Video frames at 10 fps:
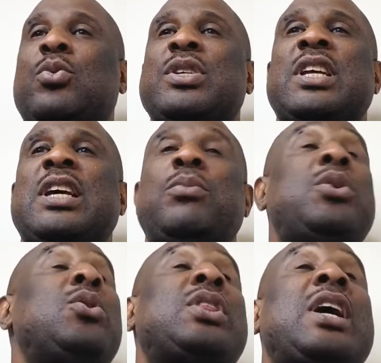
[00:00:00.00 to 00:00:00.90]
So once again, we
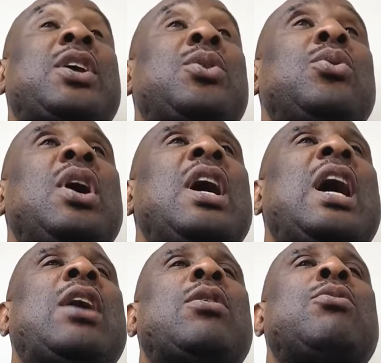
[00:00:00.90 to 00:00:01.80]
really thank you,
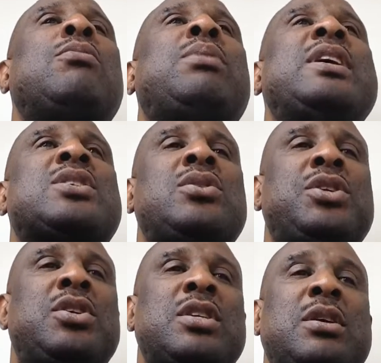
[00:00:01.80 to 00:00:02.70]
and God will bless you,
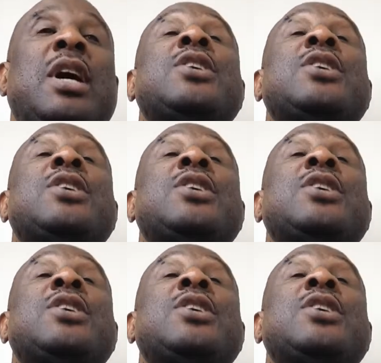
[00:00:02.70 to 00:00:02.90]
Jesus.